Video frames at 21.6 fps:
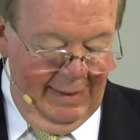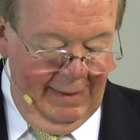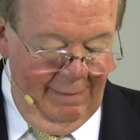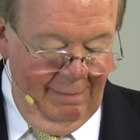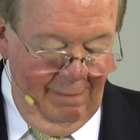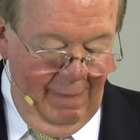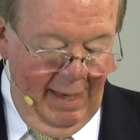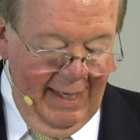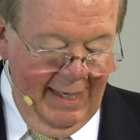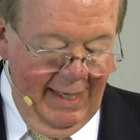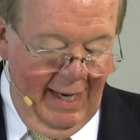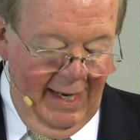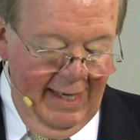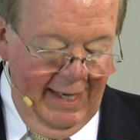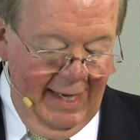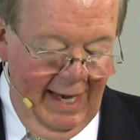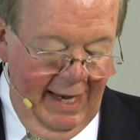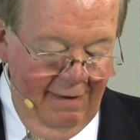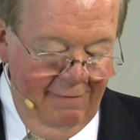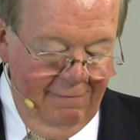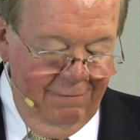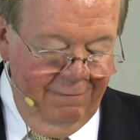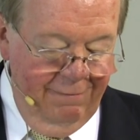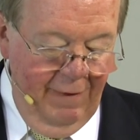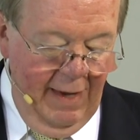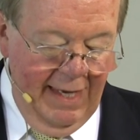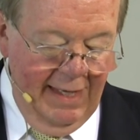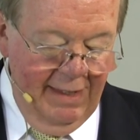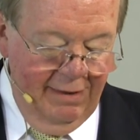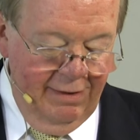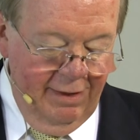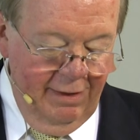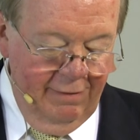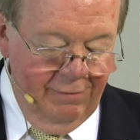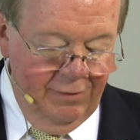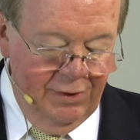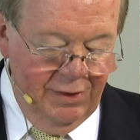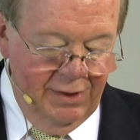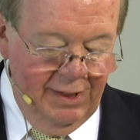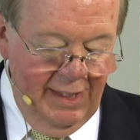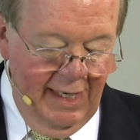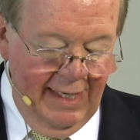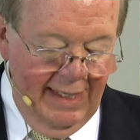May I have faith of
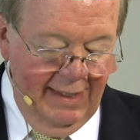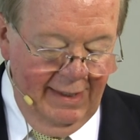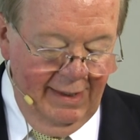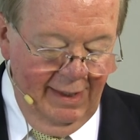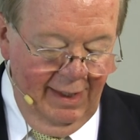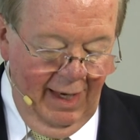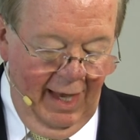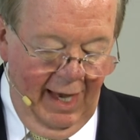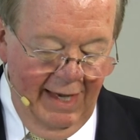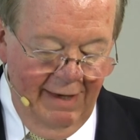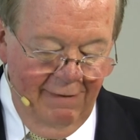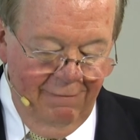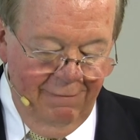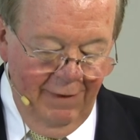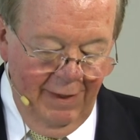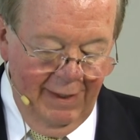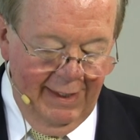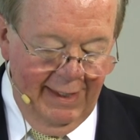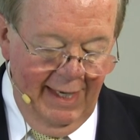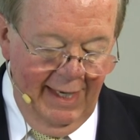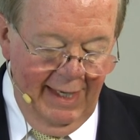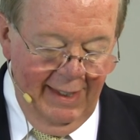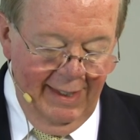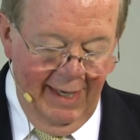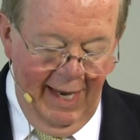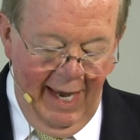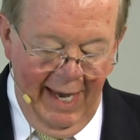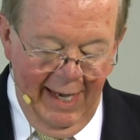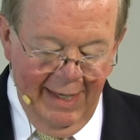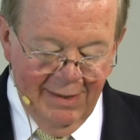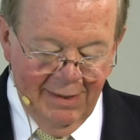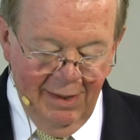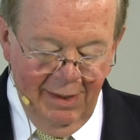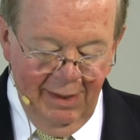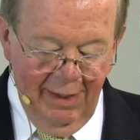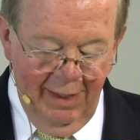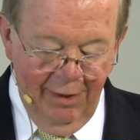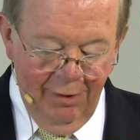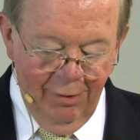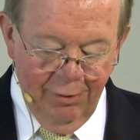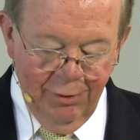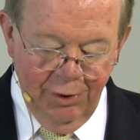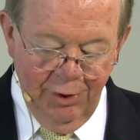seeing life again as a
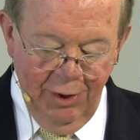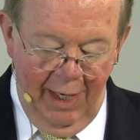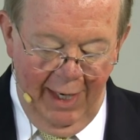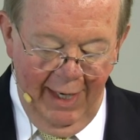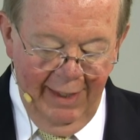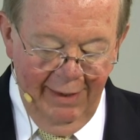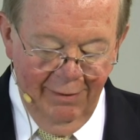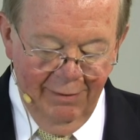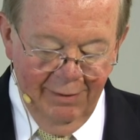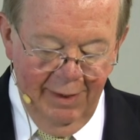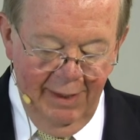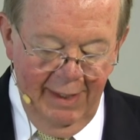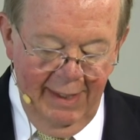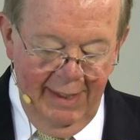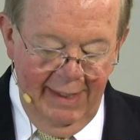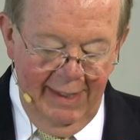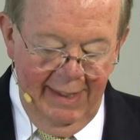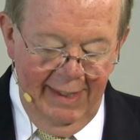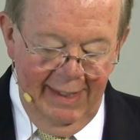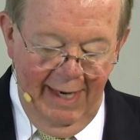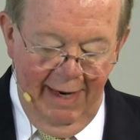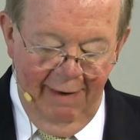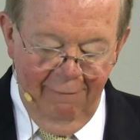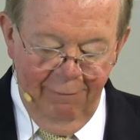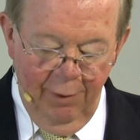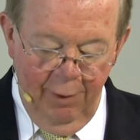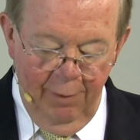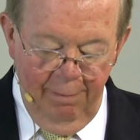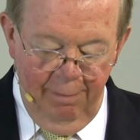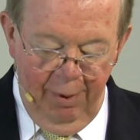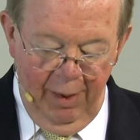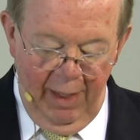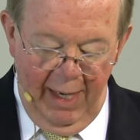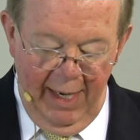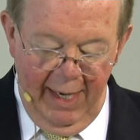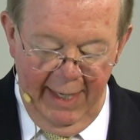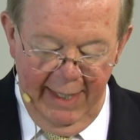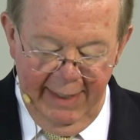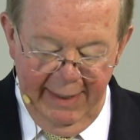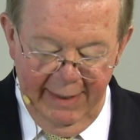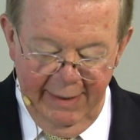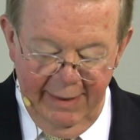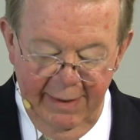little child, never
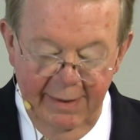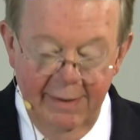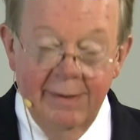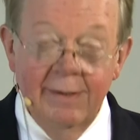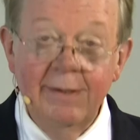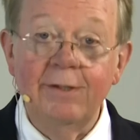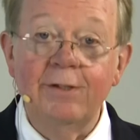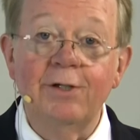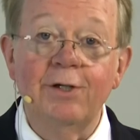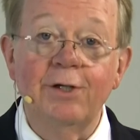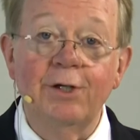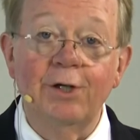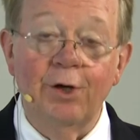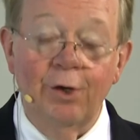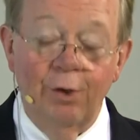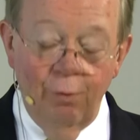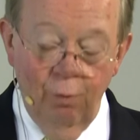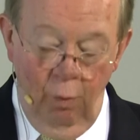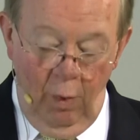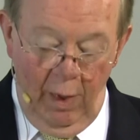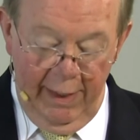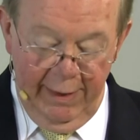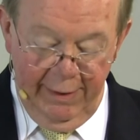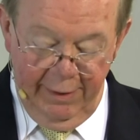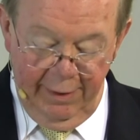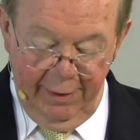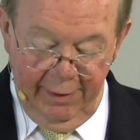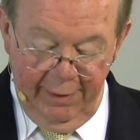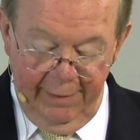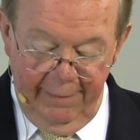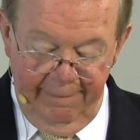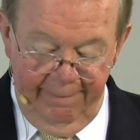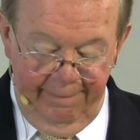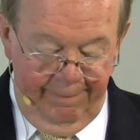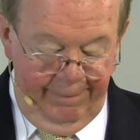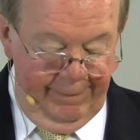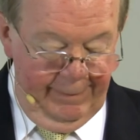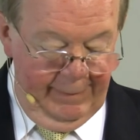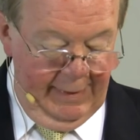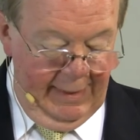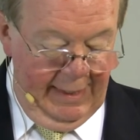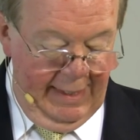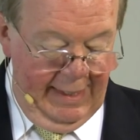blind to your wonder.
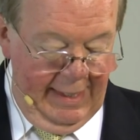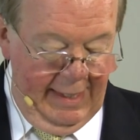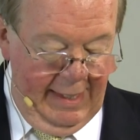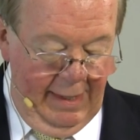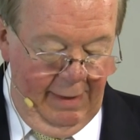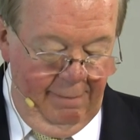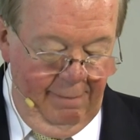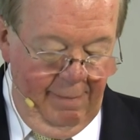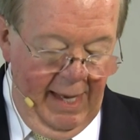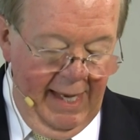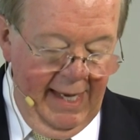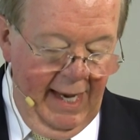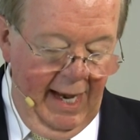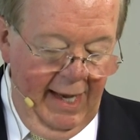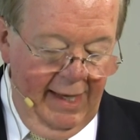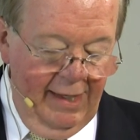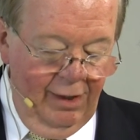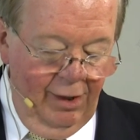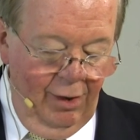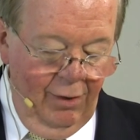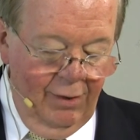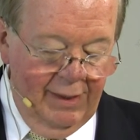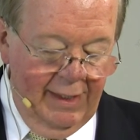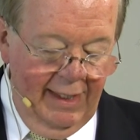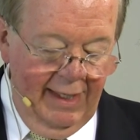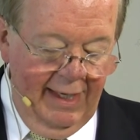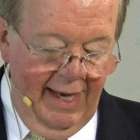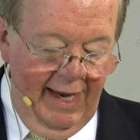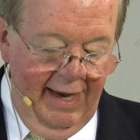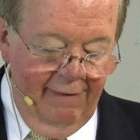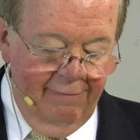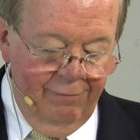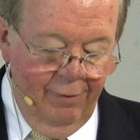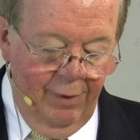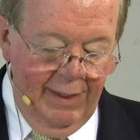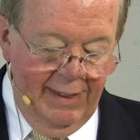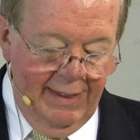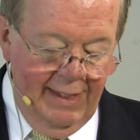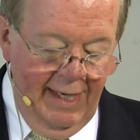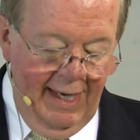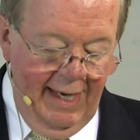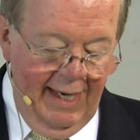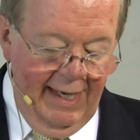May I look at every
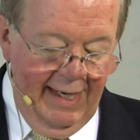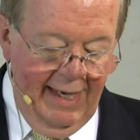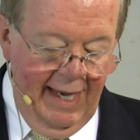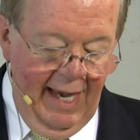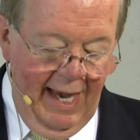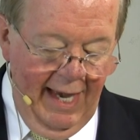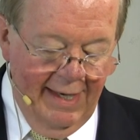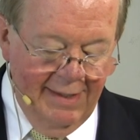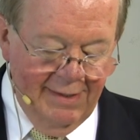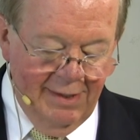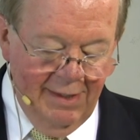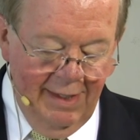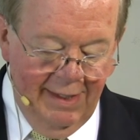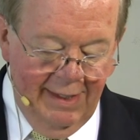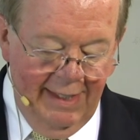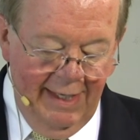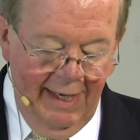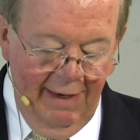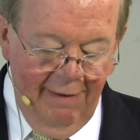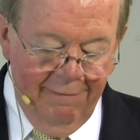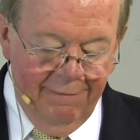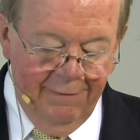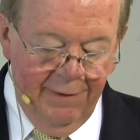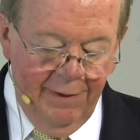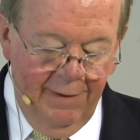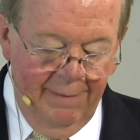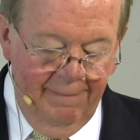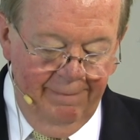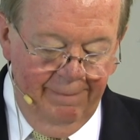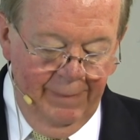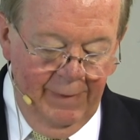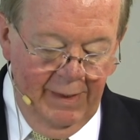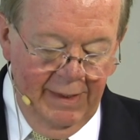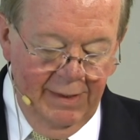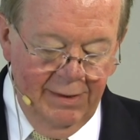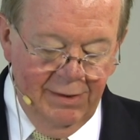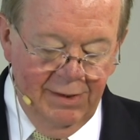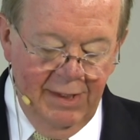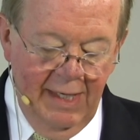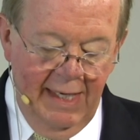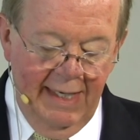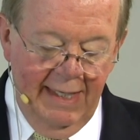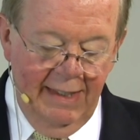day as a gift,
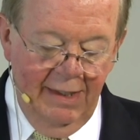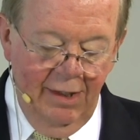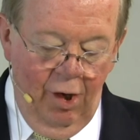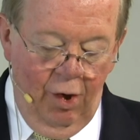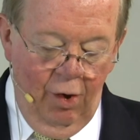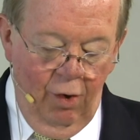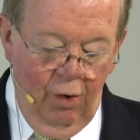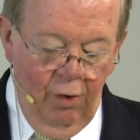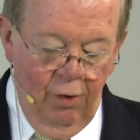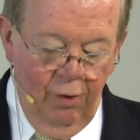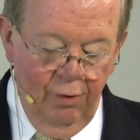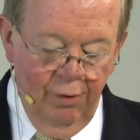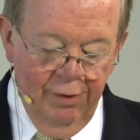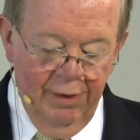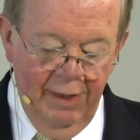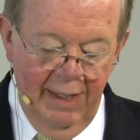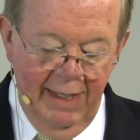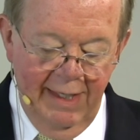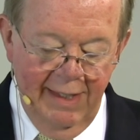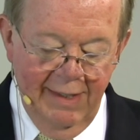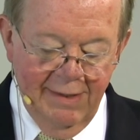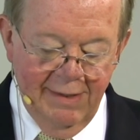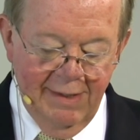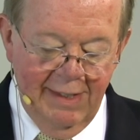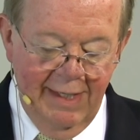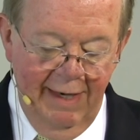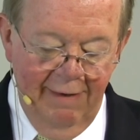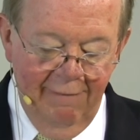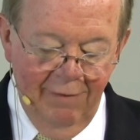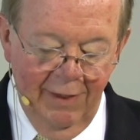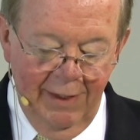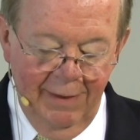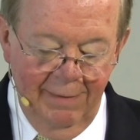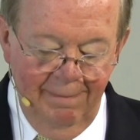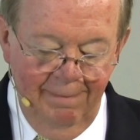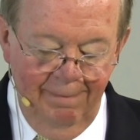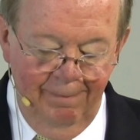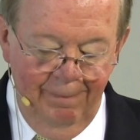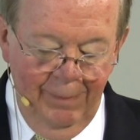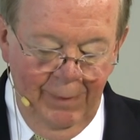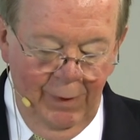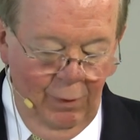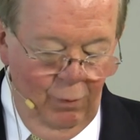seeing all that is given
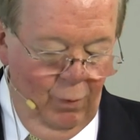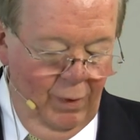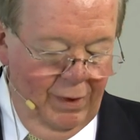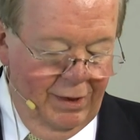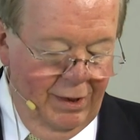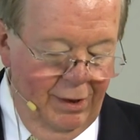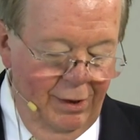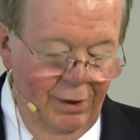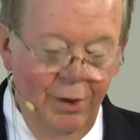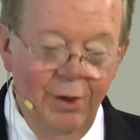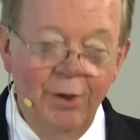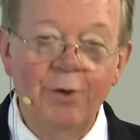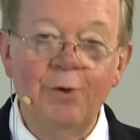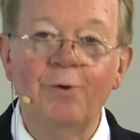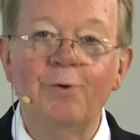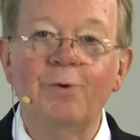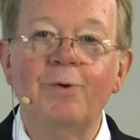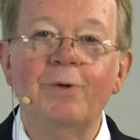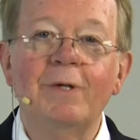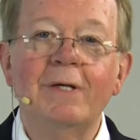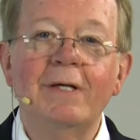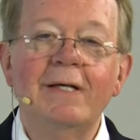with a new